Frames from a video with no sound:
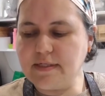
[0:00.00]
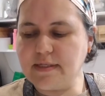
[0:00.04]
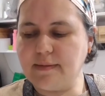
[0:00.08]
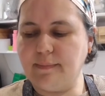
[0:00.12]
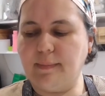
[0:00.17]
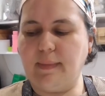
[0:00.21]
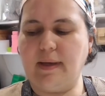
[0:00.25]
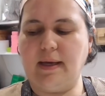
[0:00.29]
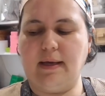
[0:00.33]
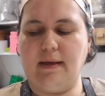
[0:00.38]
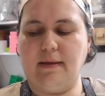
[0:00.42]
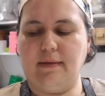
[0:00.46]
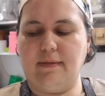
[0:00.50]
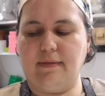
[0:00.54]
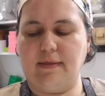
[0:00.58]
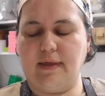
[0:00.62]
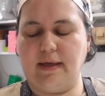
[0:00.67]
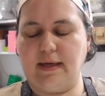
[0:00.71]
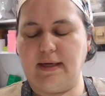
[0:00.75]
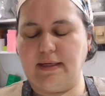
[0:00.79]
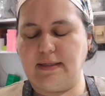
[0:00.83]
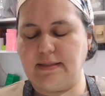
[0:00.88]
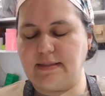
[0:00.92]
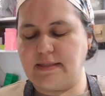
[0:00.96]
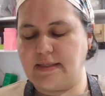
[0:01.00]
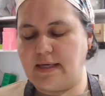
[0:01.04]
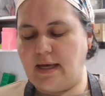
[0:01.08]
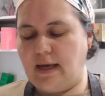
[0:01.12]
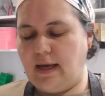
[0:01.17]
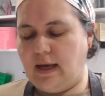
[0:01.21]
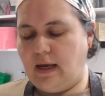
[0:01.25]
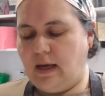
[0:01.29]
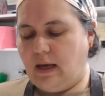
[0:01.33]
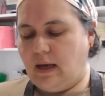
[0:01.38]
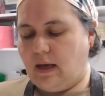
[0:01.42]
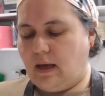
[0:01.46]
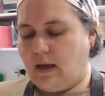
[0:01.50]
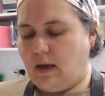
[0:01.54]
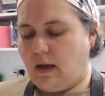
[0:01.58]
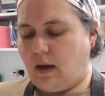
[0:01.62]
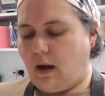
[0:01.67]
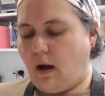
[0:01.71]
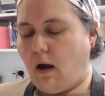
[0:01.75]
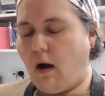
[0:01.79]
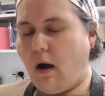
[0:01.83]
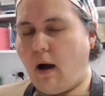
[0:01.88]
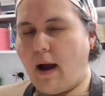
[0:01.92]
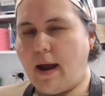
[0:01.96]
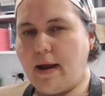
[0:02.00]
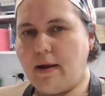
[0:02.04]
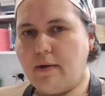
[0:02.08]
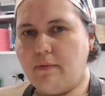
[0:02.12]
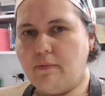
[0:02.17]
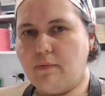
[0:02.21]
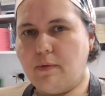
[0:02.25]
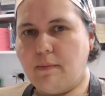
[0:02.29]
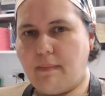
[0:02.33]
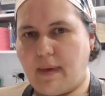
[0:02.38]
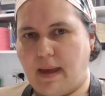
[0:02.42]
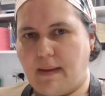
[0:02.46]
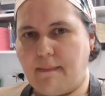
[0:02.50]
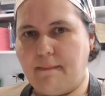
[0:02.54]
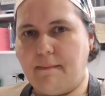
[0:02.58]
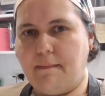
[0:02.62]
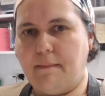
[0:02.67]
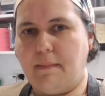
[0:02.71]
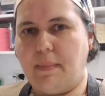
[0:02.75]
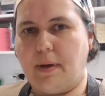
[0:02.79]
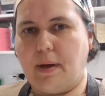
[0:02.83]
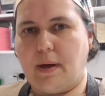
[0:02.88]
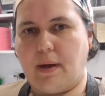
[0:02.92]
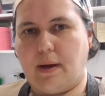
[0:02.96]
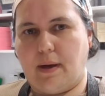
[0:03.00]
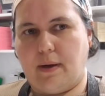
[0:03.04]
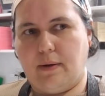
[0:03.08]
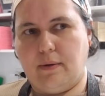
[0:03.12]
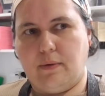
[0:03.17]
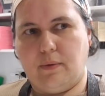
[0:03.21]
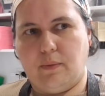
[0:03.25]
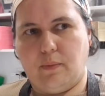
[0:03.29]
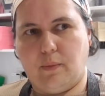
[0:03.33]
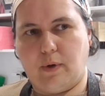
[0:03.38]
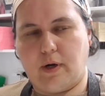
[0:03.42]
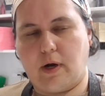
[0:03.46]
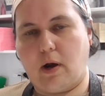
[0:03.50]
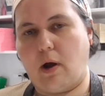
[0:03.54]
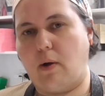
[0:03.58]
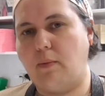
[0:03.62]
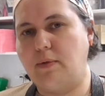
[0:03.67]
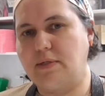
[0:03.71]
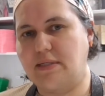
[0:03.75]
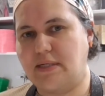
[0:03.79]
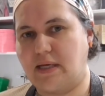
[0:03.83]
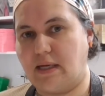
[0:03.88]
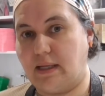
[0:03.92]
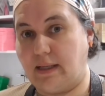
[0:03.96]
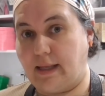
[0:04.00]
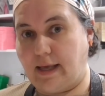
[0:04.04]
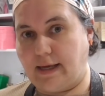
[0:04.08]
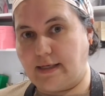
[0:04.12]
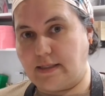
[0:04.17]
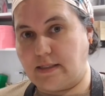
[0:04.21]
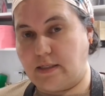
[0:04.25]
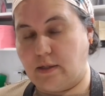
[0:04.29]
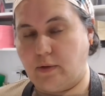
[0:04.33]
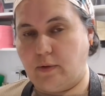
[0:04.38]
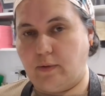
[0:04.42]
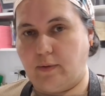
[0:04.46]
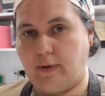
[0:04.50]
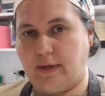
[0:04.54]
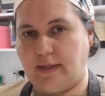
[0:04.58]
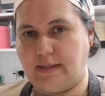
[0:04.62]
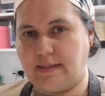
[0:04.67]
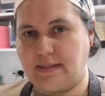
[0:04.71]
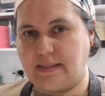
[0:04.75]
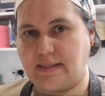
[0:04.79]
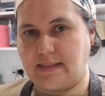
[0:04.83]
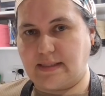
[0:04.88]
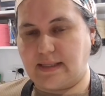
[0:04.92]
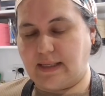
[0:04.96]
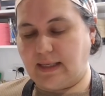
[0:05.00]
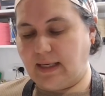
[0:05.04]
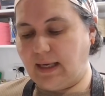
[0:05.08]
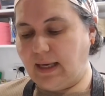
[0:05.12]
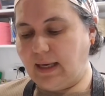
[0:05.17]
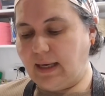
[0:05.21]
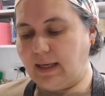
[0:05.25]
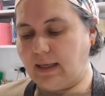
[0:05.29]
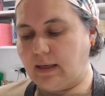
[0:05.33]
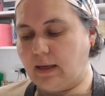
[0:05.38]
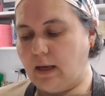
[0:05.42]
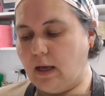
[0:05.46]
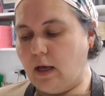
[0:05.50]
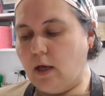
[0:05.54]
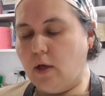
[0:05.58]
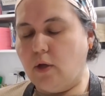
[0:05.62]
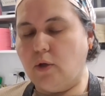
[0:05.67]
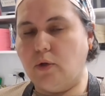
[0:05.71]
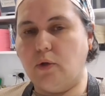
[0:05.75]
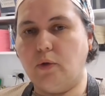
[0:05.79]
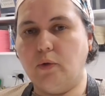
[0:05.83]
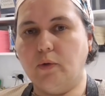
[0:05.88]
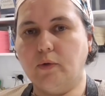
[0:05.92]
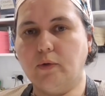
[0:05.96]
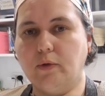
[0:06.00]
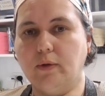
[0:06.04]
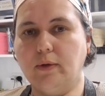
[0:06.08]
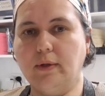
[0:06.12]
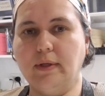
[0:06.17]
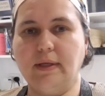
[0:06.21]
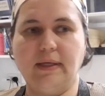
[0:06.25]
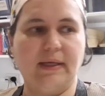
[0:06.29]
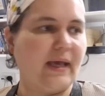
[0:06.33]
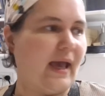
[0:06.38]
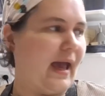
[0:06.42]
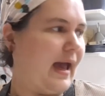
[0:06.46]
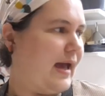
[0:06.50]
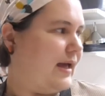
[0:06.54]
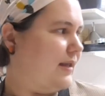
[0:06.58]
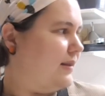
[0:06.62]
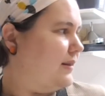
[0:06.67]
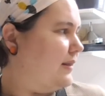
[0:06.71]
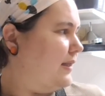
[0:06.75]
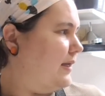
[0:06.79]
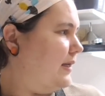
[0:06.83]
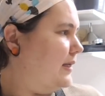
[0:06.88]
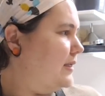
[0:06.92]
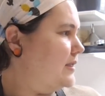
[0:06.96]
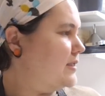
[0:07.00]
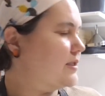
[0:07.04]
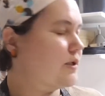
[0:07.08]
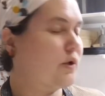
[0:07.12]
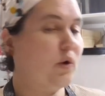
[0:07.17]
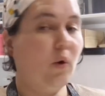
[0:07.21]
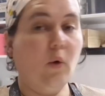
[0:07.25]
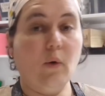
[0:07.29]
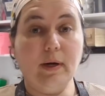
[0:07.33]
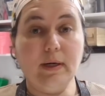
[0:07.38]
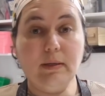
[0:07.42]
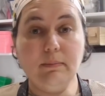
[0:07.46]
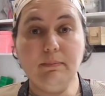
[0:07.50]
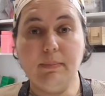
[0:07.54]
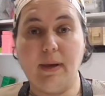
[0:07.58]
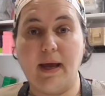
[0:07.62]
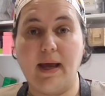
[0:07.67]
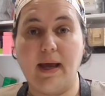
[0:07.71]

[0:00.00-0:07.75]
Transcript: to me that I remember when I was collecting coins as a kid, you could get these coin